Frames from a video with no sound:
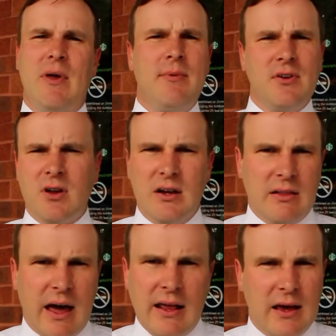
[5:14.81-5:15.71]
Maybe they're going to
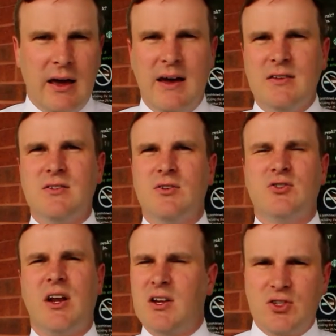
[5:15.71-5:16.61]
lie to us or
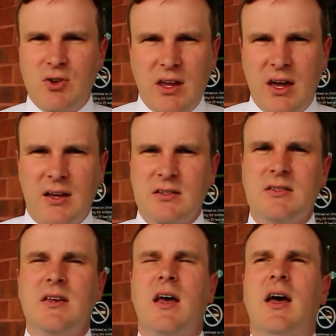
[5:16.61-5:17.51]
try to trick us.